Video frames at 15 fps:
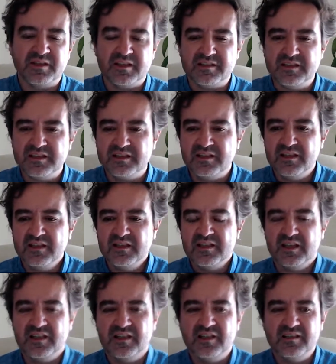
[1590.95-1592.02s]
I think
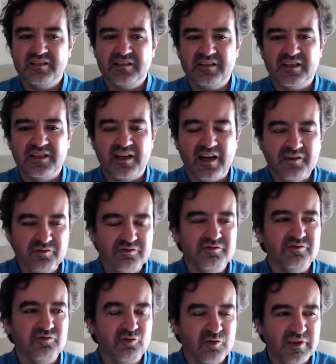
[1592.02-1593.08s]
I
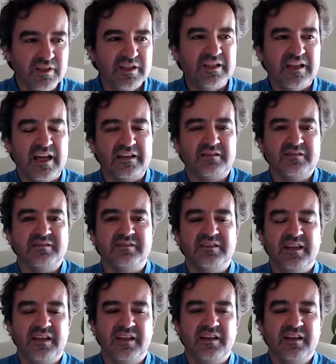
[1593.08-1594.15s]
would really like to
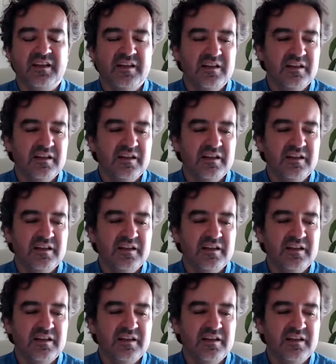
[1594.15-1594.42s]
see